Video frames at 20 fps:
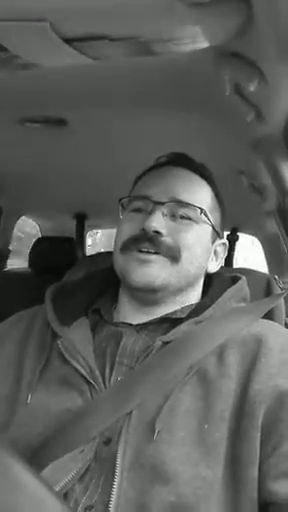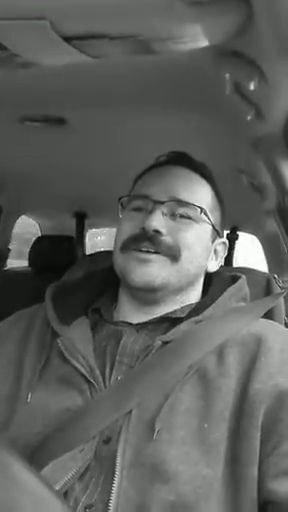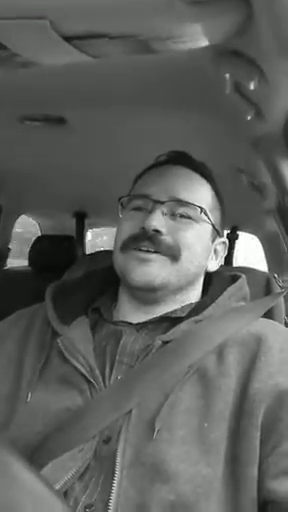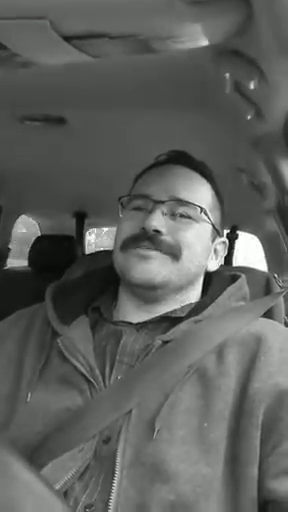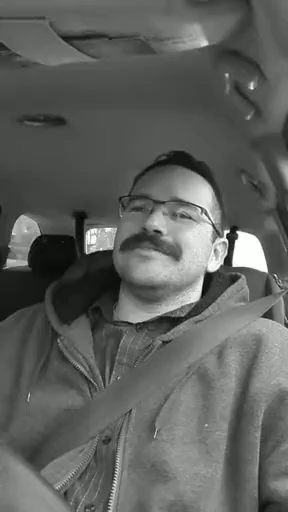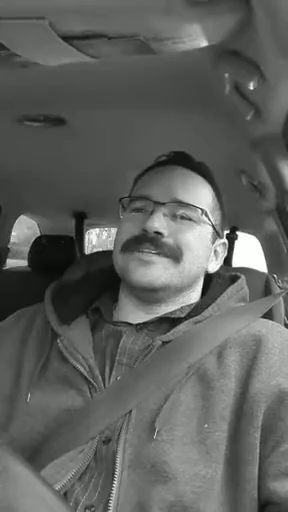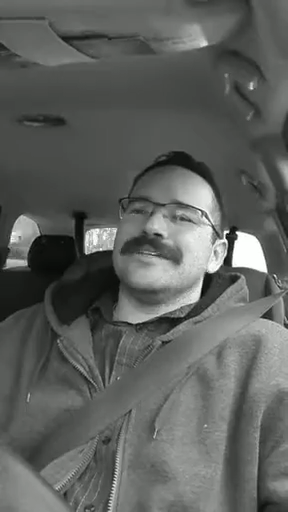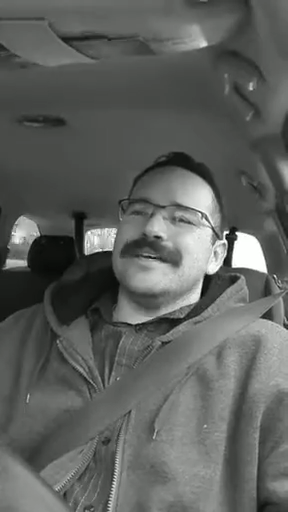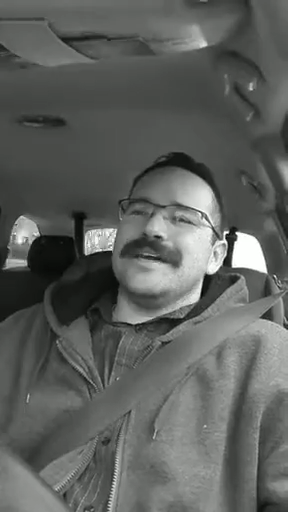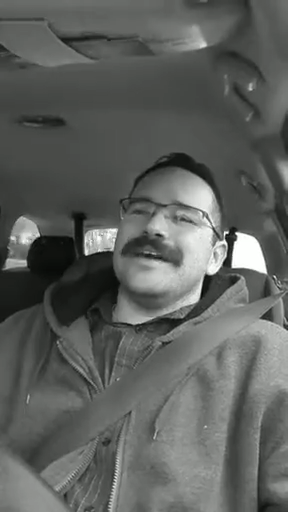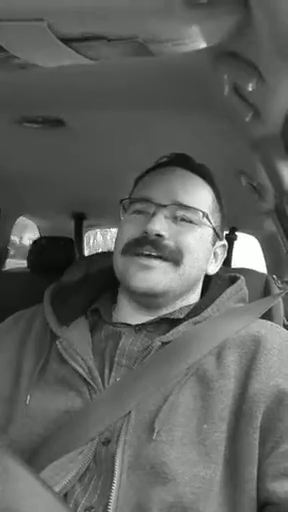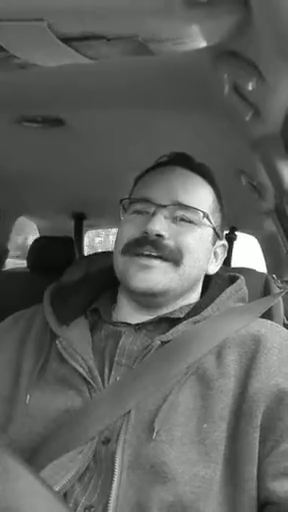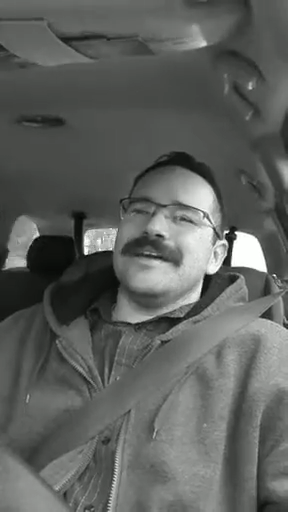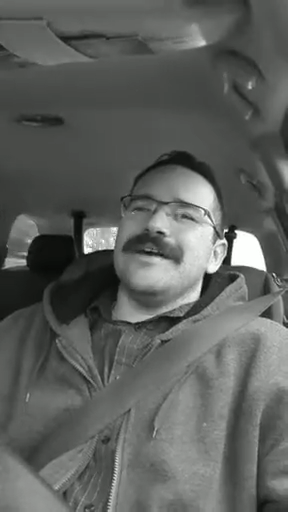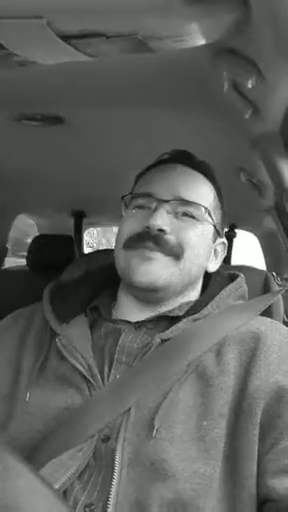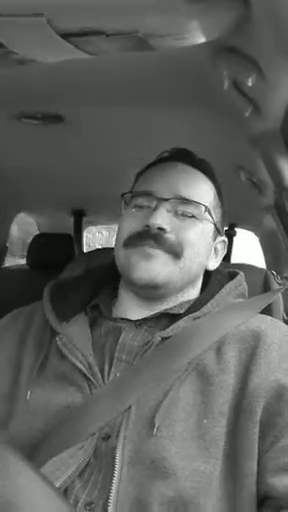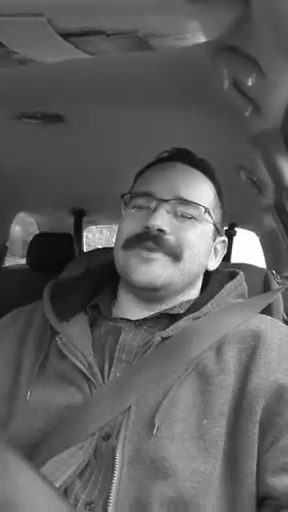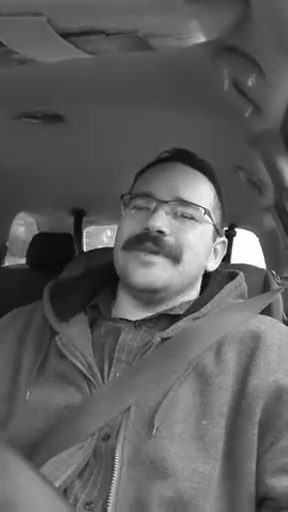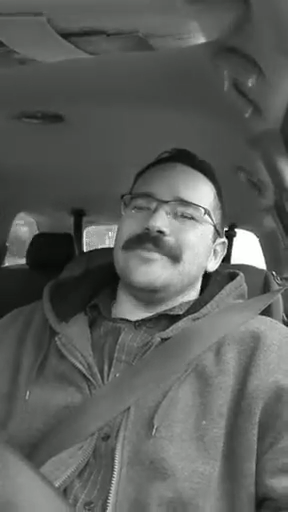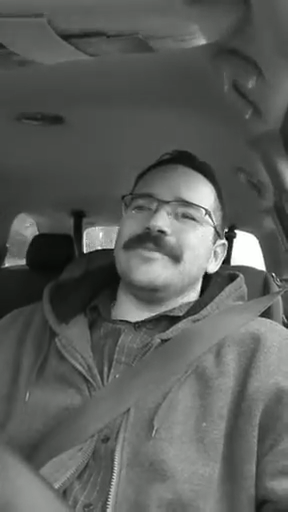I was like, yeah,
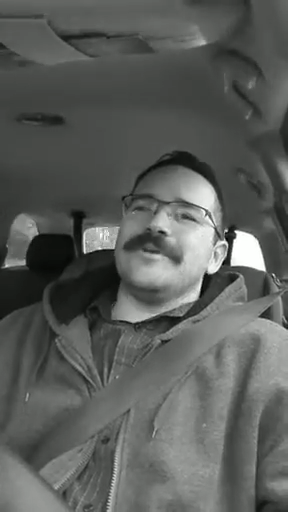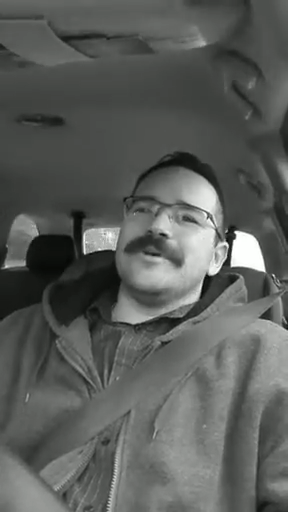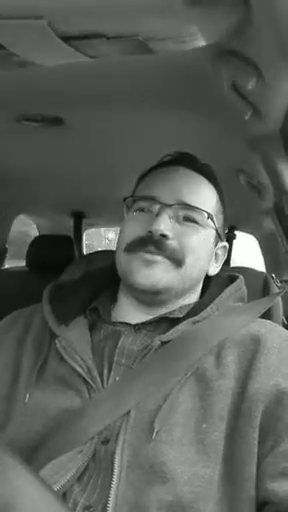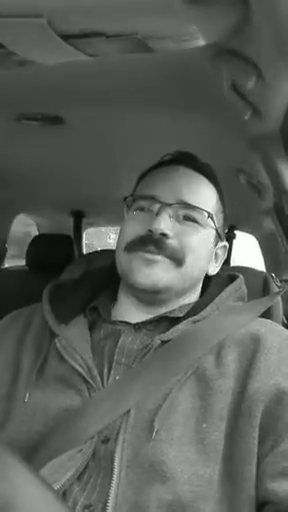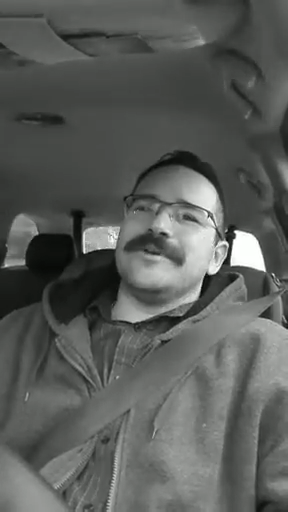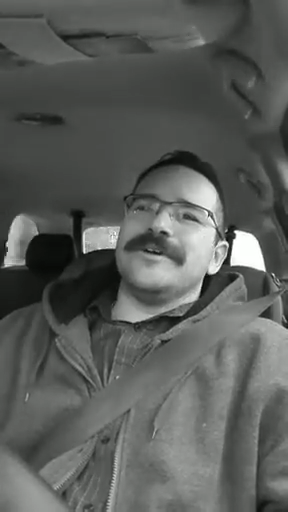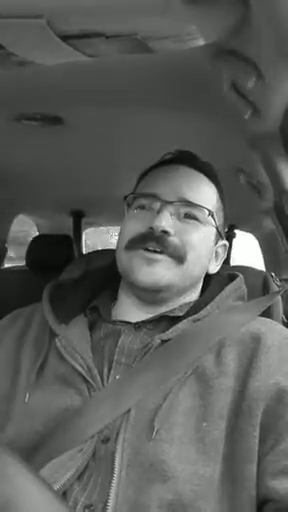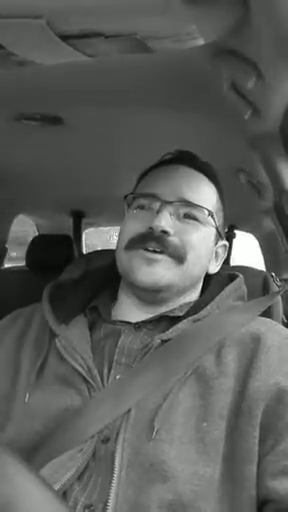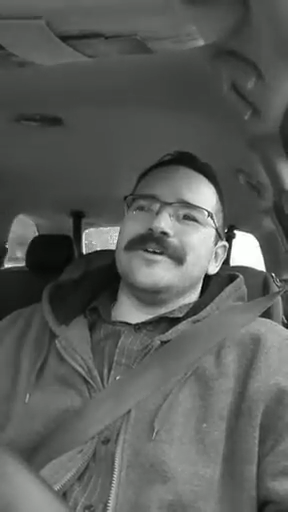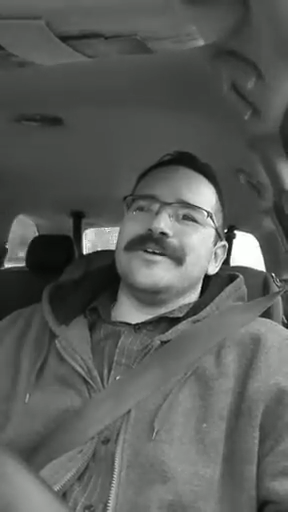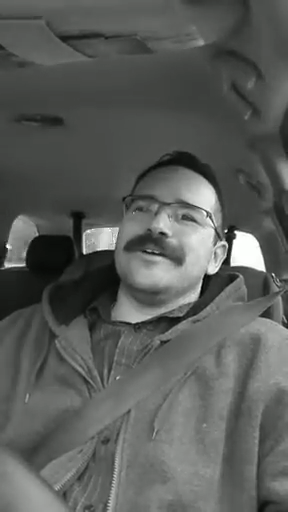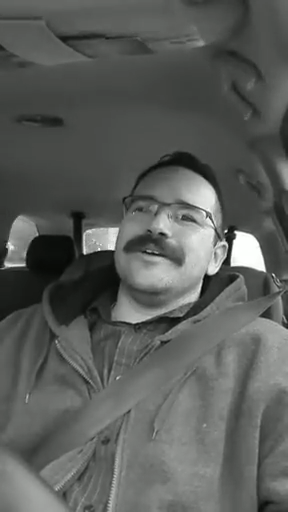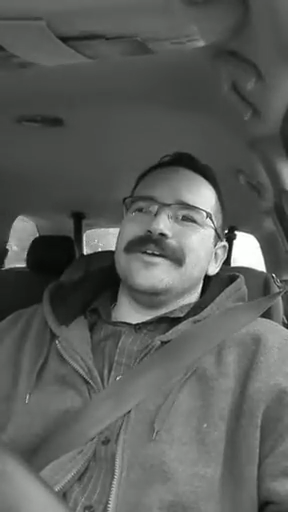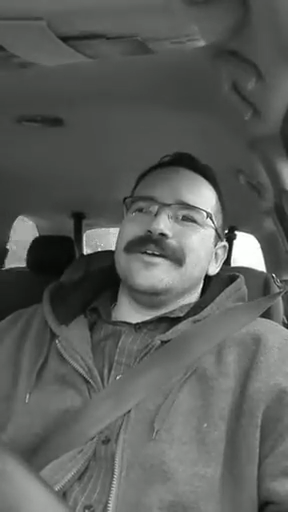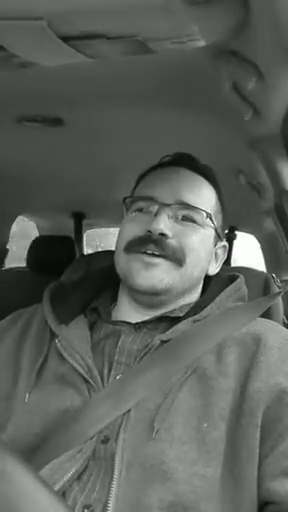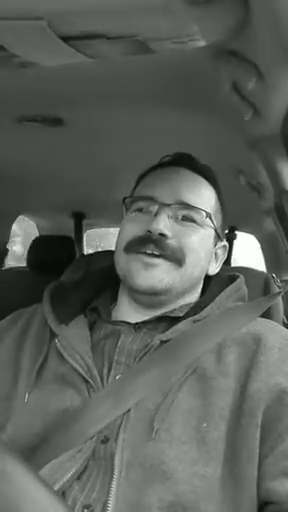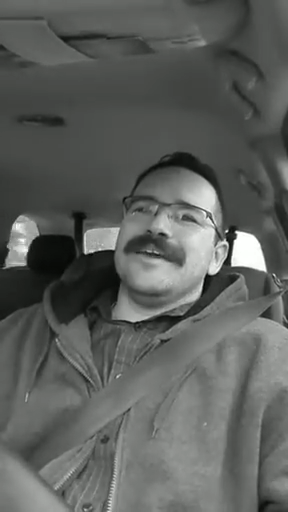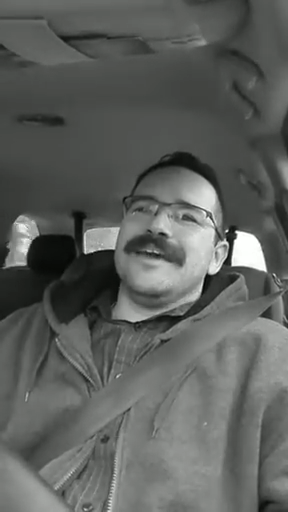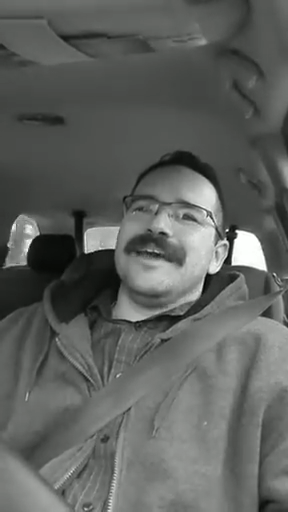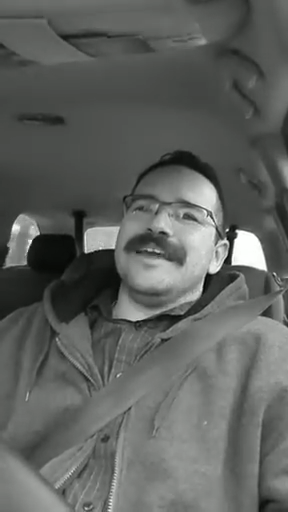yeah, I'm keeping up here,
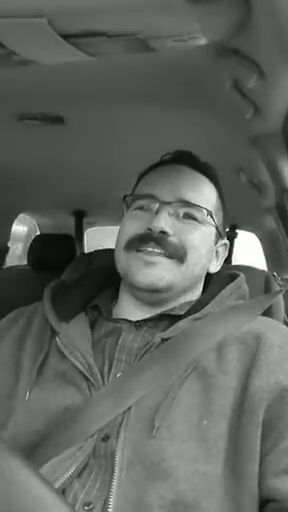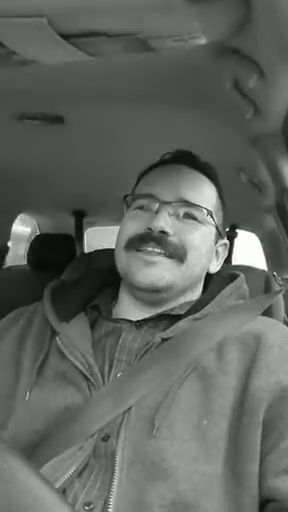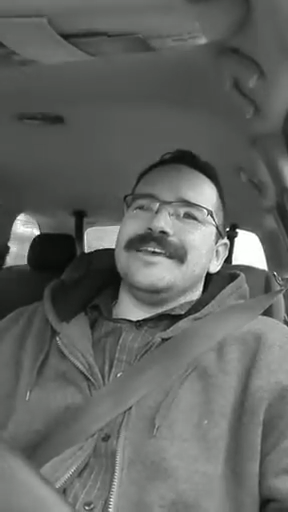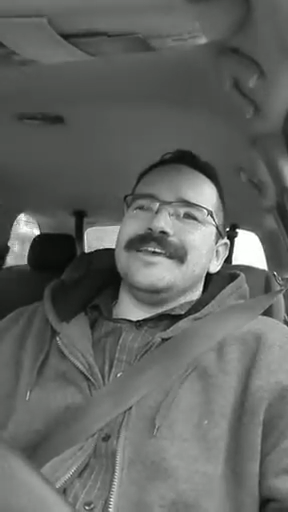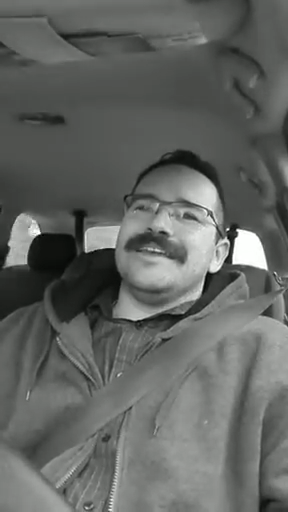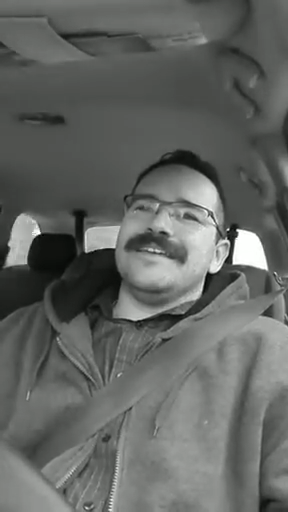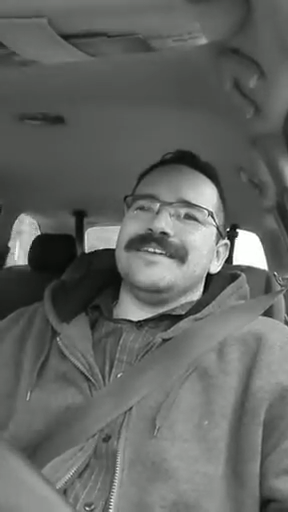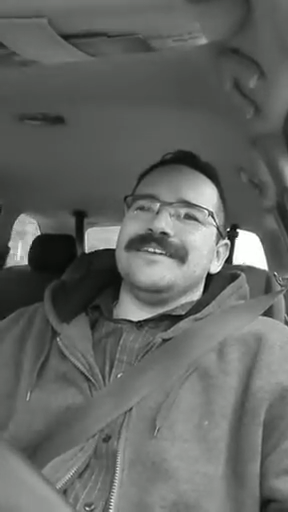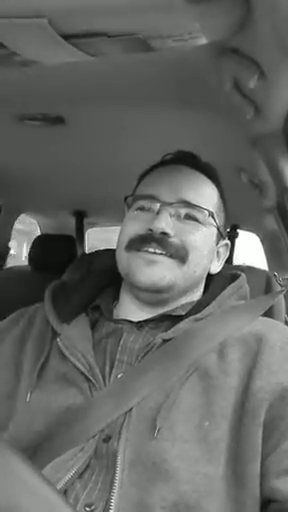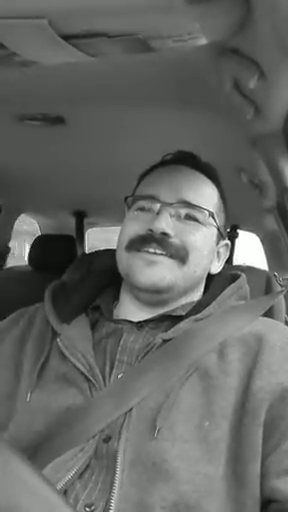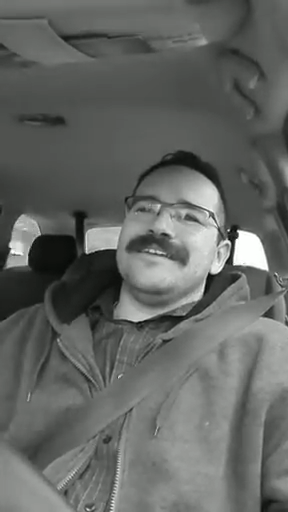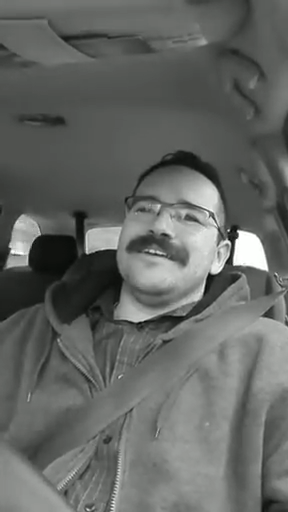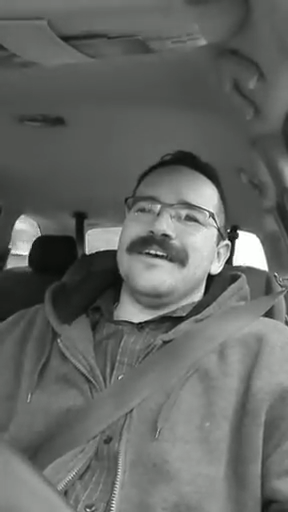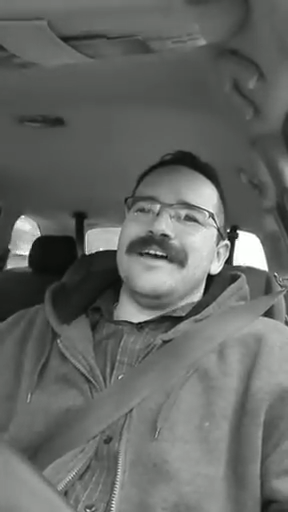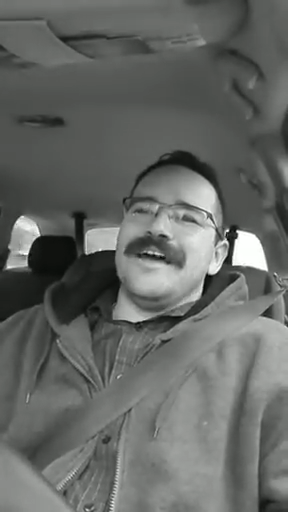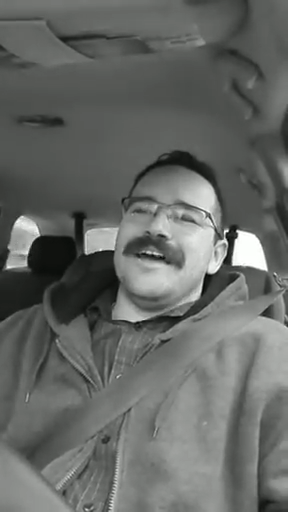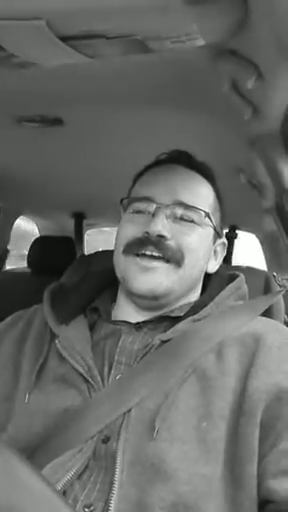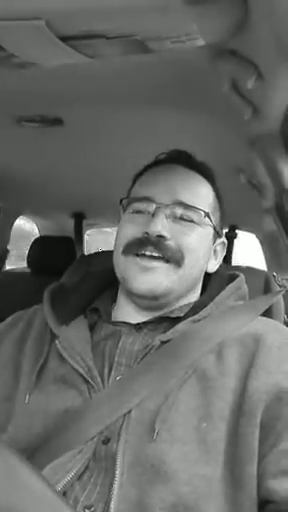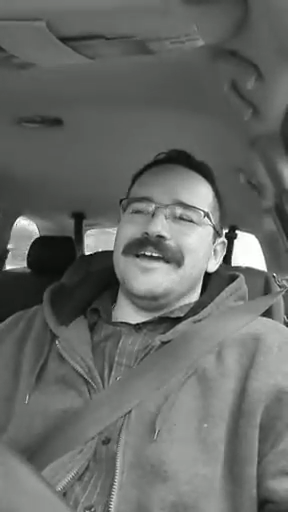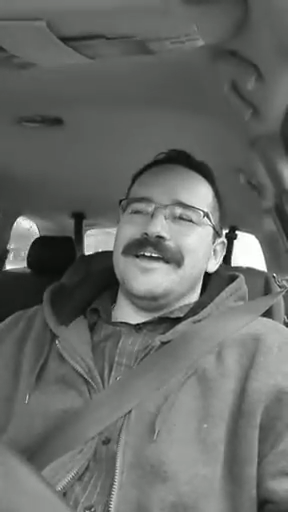and then
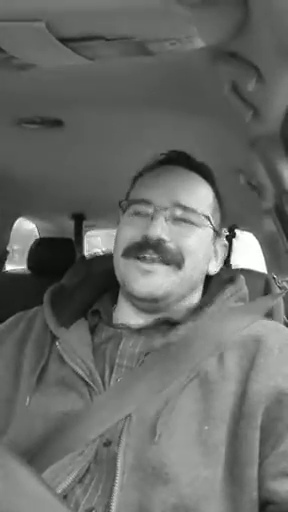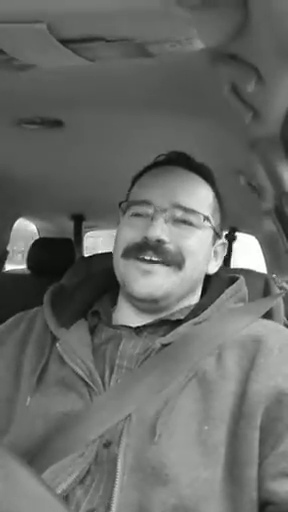I.